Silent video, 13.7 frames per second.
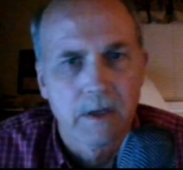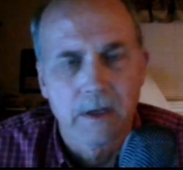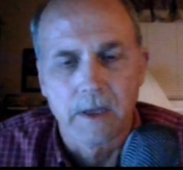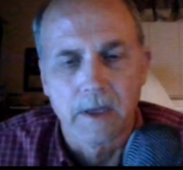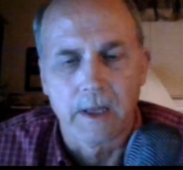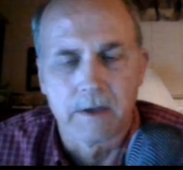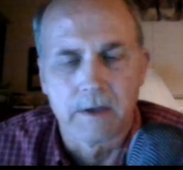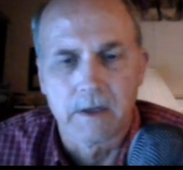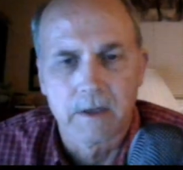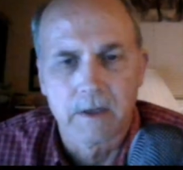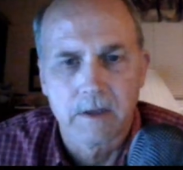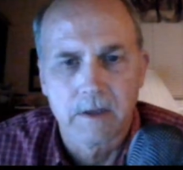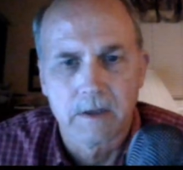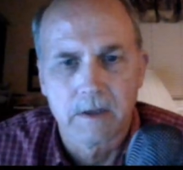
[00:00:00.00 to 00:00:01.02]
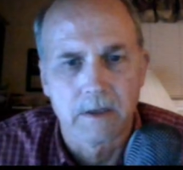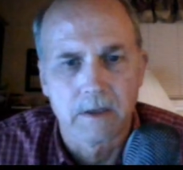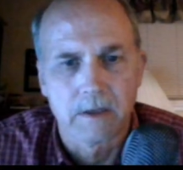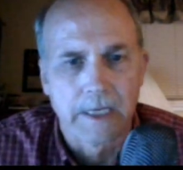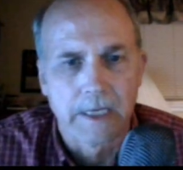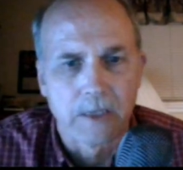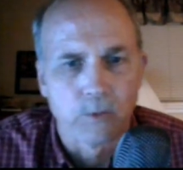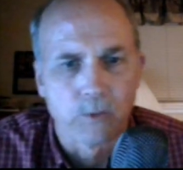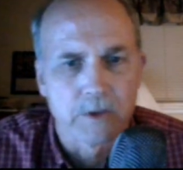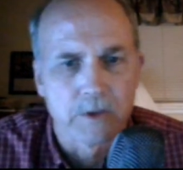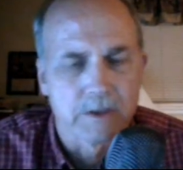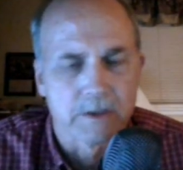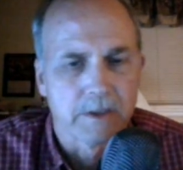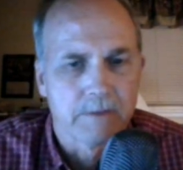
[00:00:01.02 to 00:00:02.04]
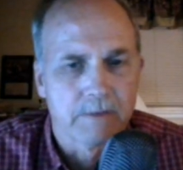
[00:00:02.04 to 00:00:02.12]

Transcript: and Lincoln was